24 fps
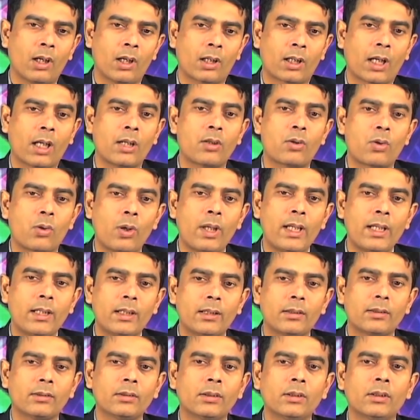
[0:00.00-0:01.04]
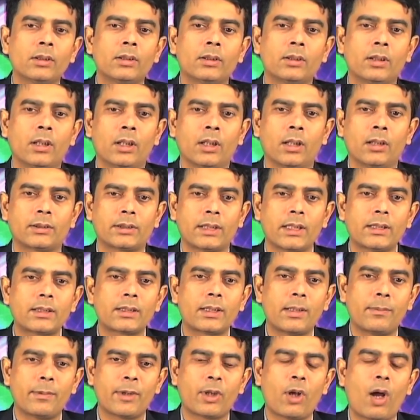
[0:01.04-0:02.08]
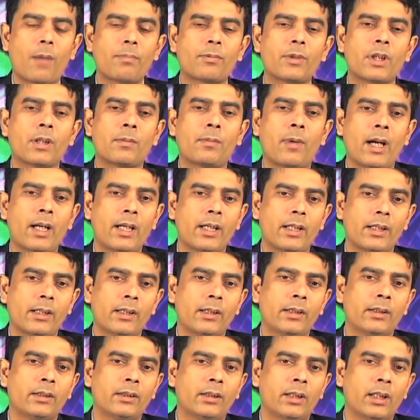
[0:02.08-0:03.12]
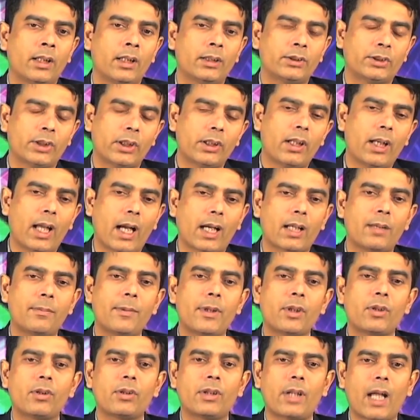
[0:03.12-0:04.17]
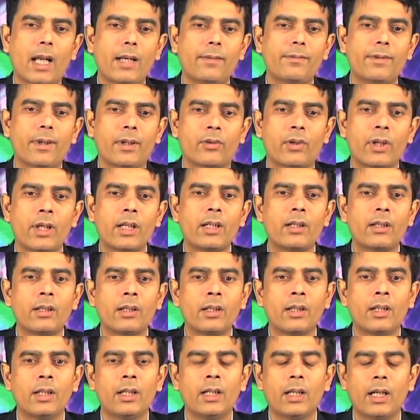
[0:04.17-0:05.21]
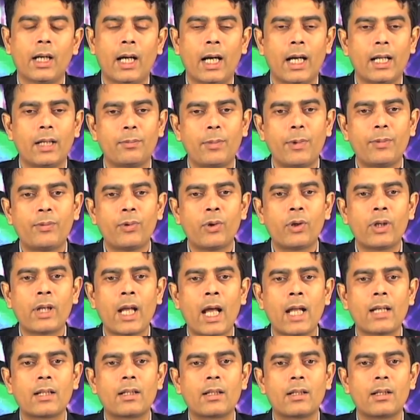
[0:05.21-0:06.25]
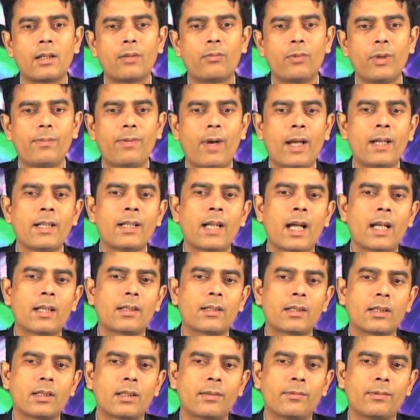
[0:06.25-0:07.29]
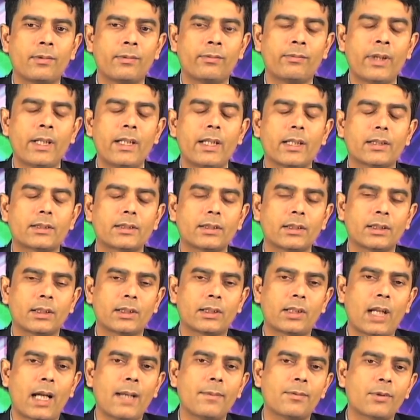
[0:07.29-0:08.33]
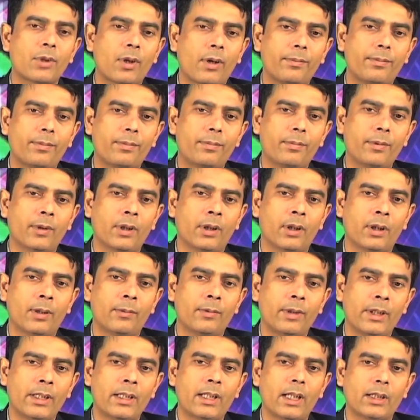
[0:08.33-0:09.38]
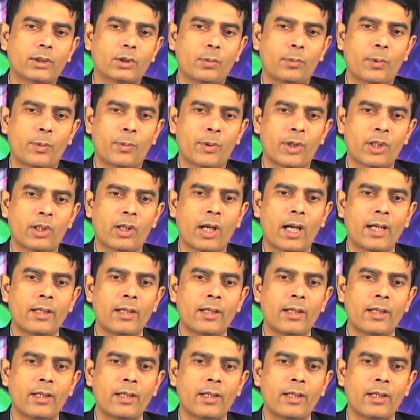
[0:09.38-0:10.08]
controlling system adopted by the General Agreement on Tariff and Trade. And before that, we find that various types of intellectual property